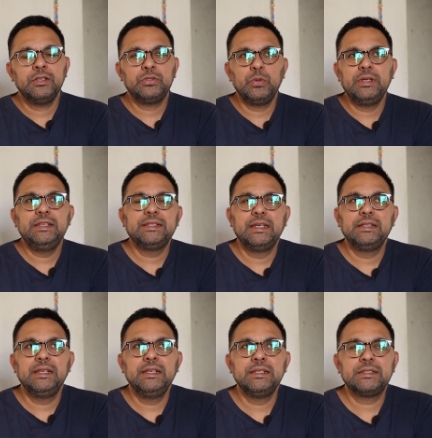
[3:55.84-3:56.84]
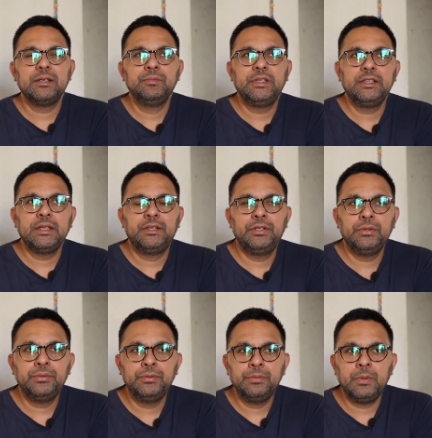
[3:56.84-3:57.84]
So recycling is something that
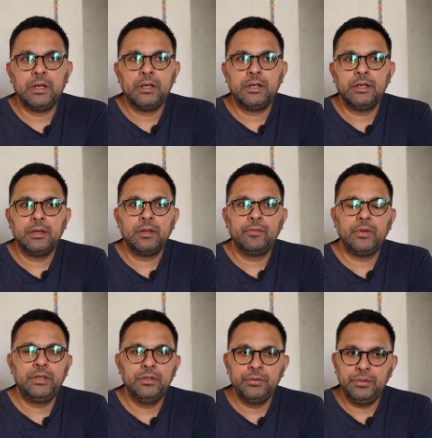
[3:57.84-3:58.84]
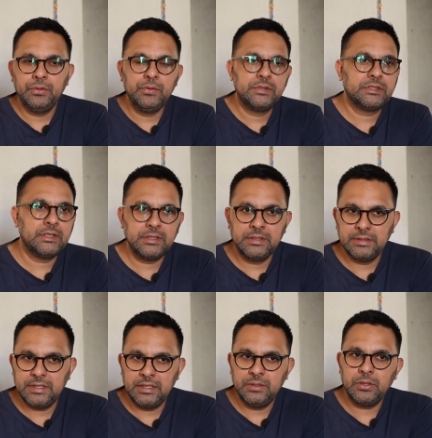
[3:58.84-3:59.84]
you, when you use certain
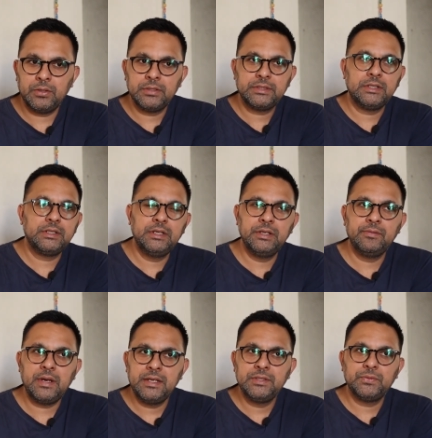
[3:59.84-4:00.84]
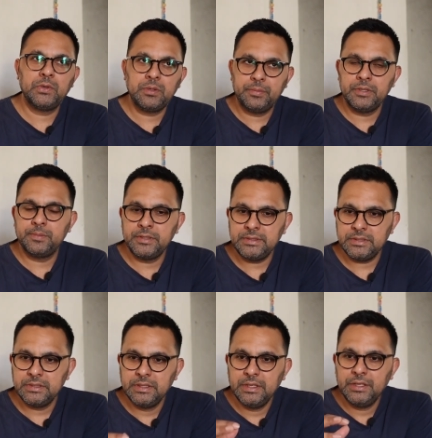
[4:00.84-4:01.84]
thing or certain device for a purpose,
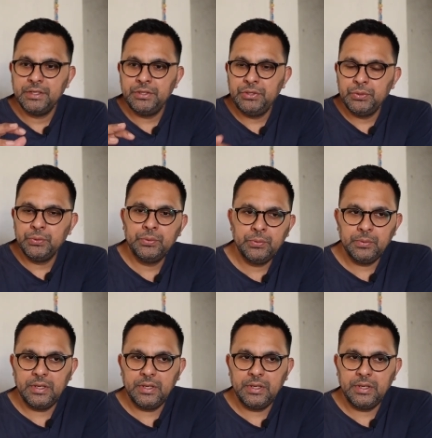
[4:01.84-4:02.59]
you